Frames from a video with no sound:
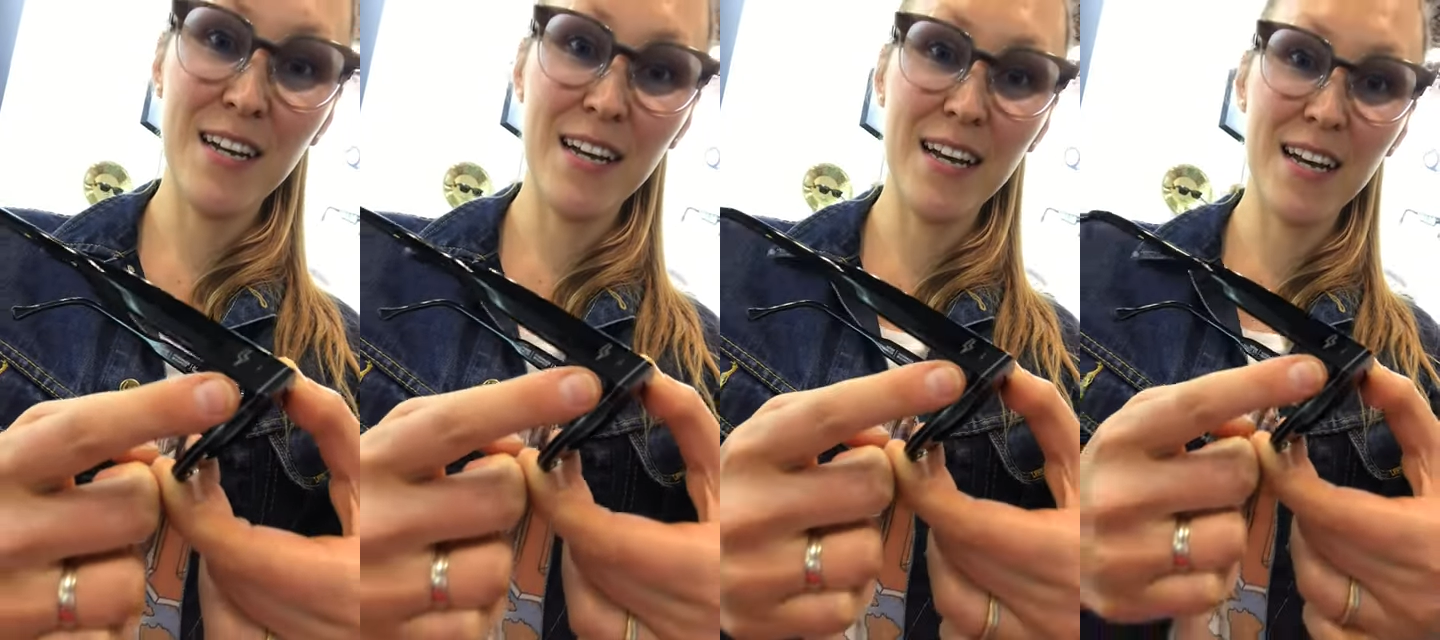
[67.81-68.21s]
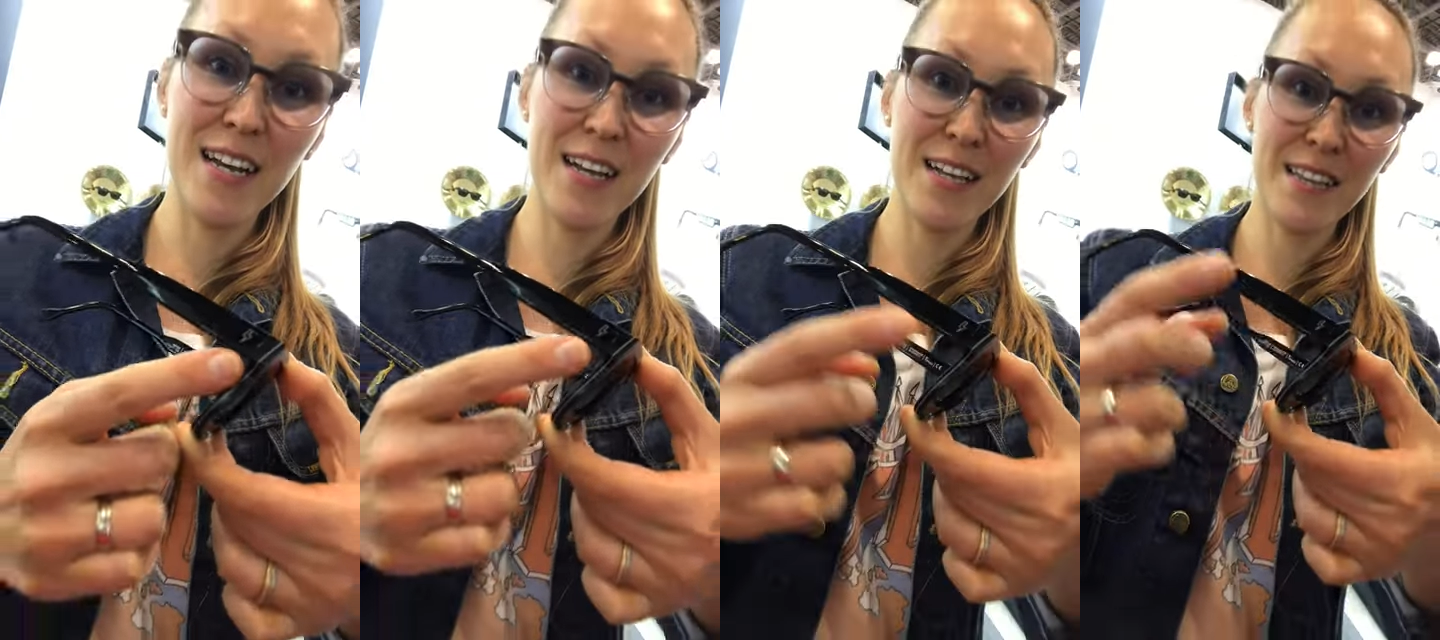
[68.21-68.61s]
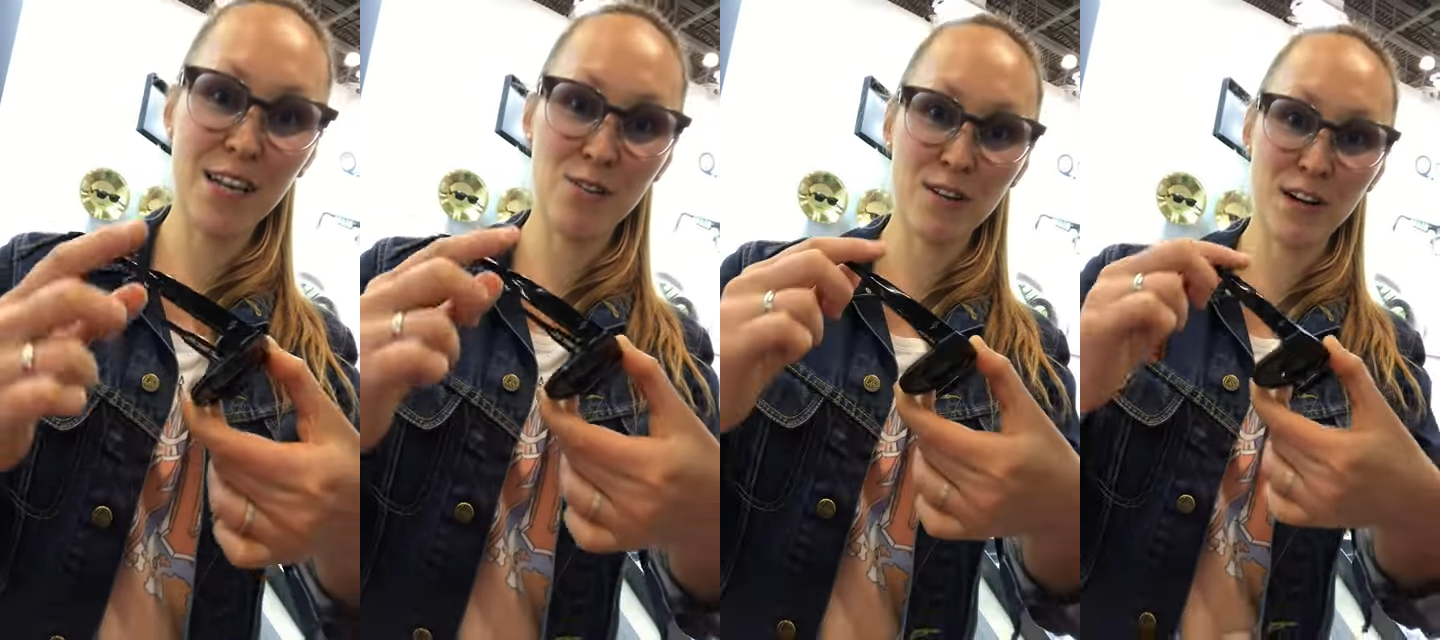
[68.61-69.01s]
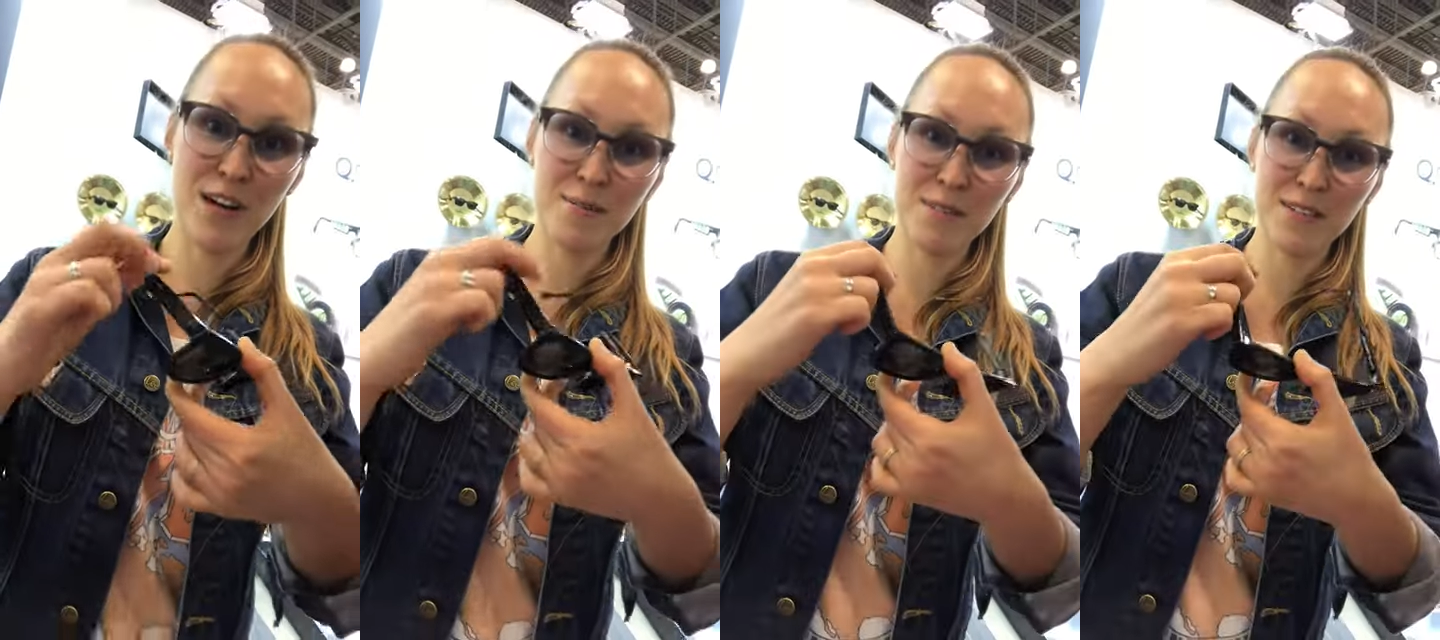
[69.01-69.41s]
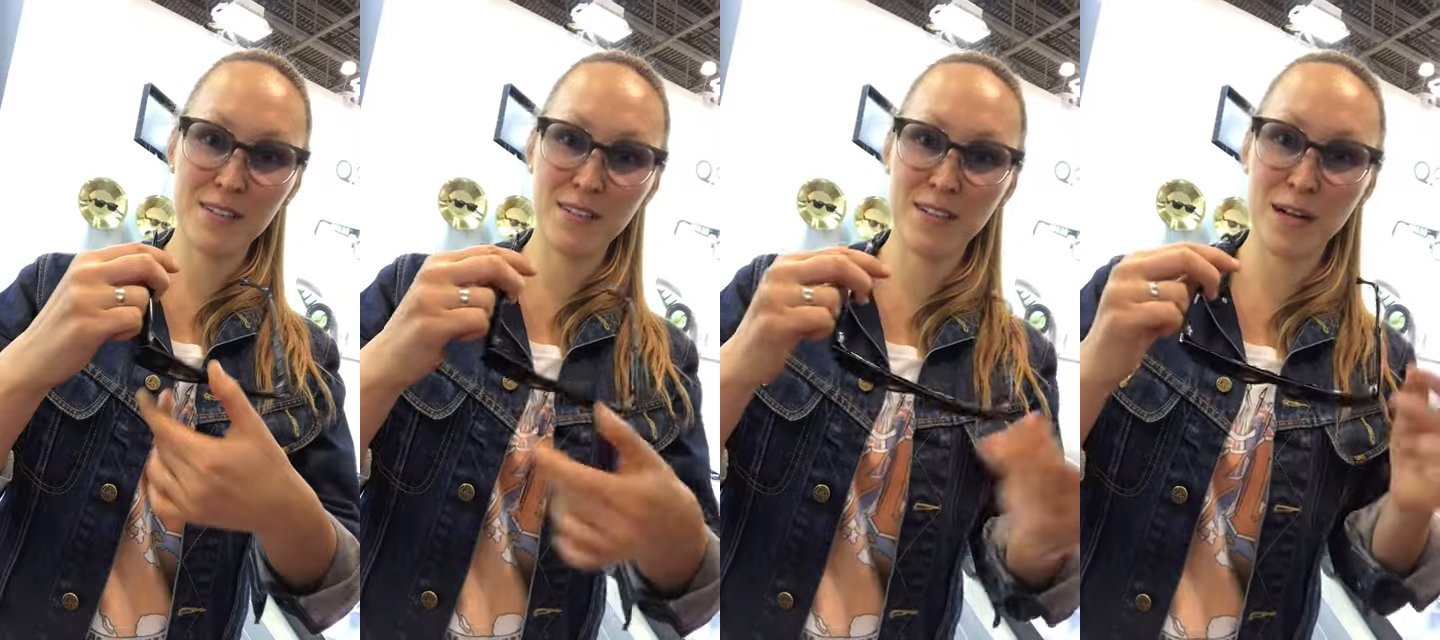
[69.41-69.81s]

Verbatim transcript: and they all come in a